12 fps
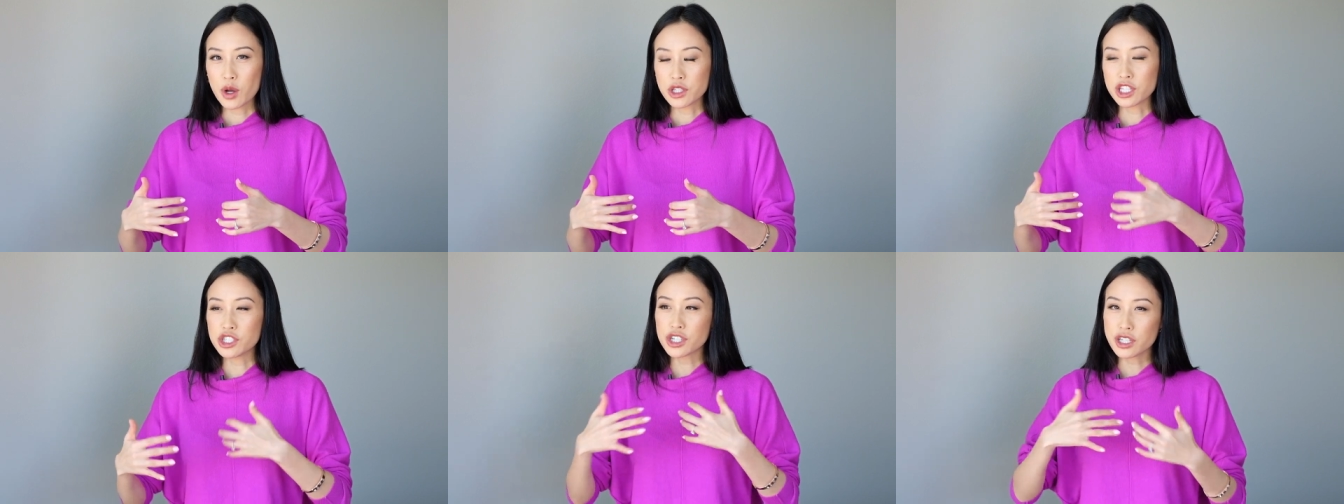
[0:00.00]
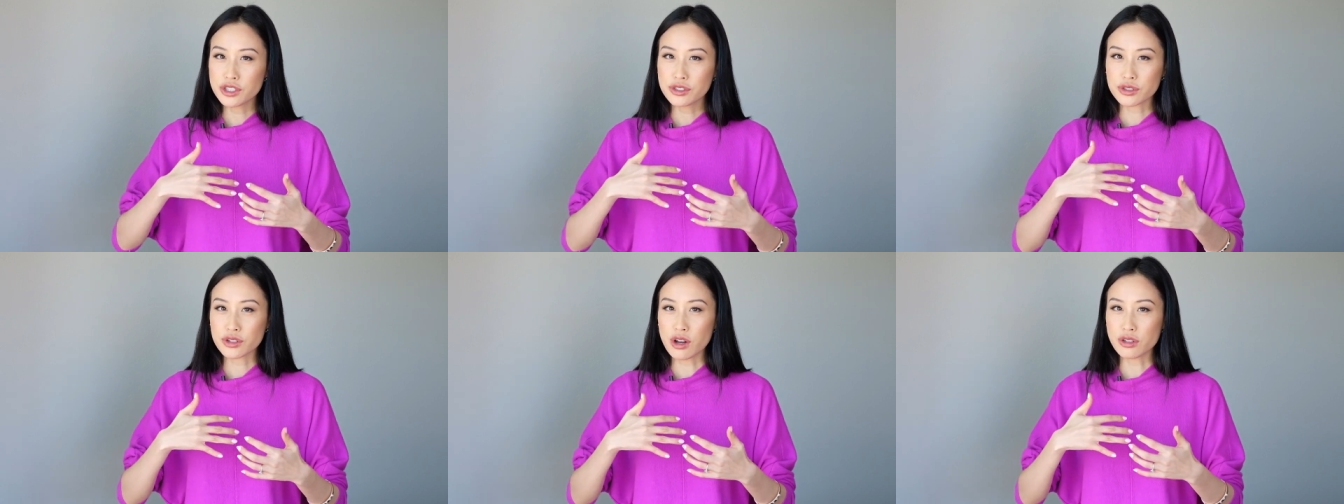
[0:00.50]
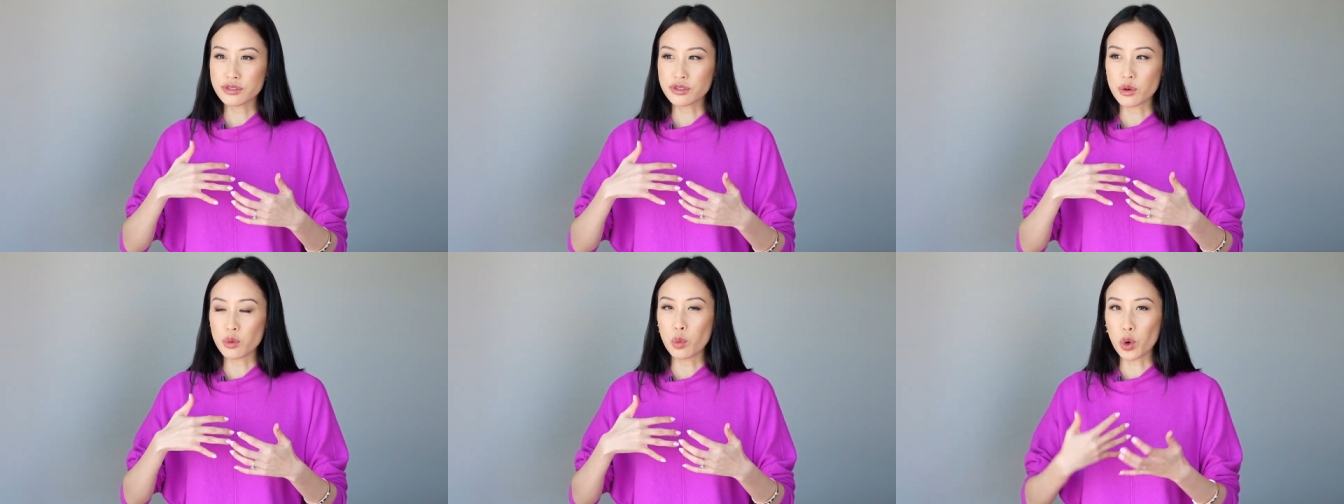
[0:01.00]
The judges are
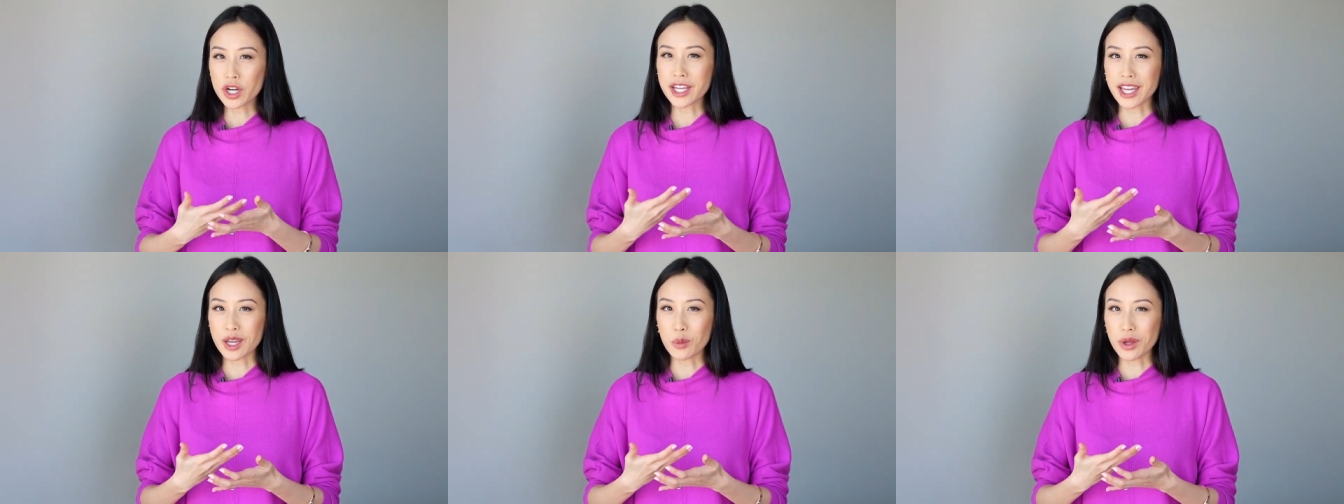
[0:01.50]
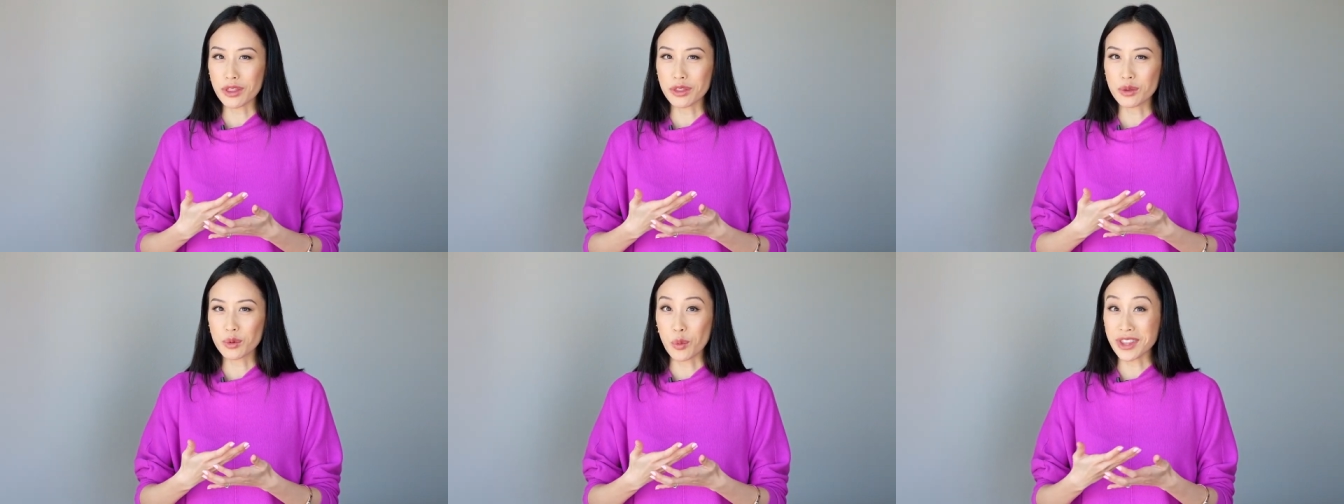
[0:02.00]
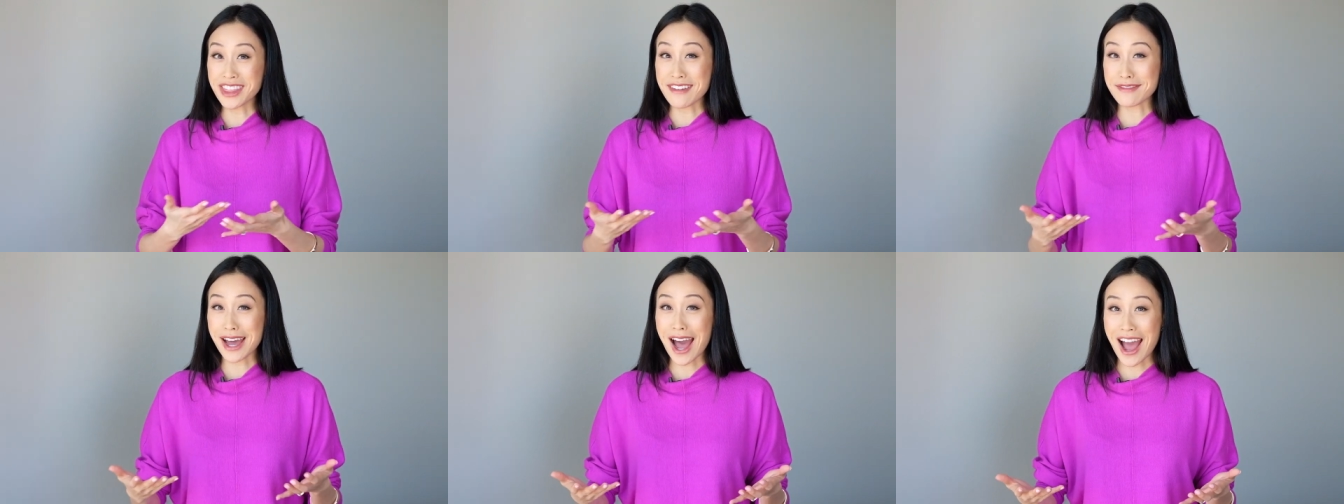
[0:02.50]
also working with what
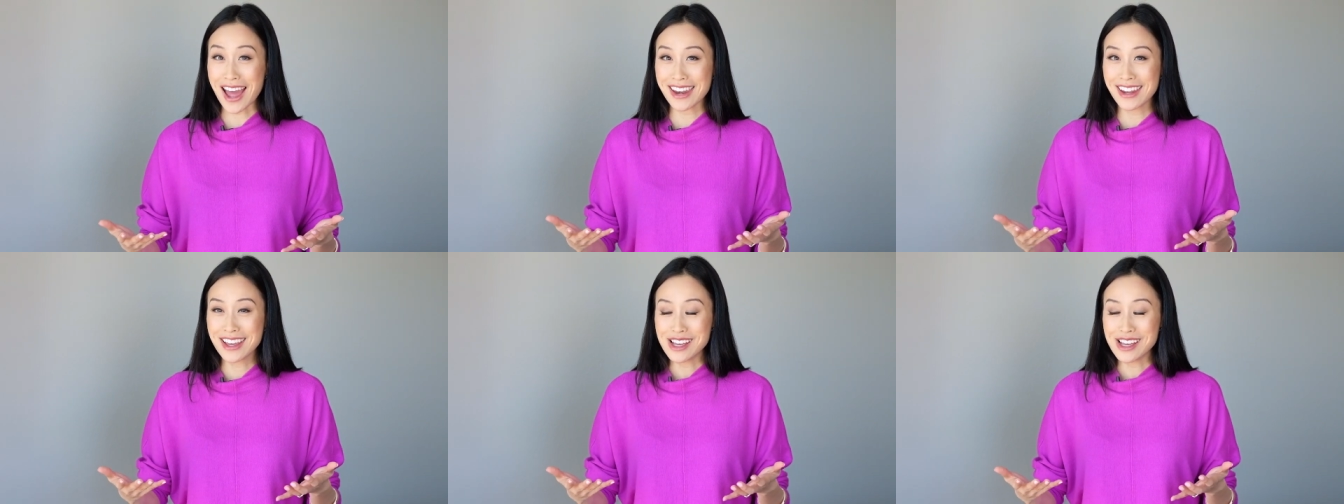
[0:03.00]
they've got.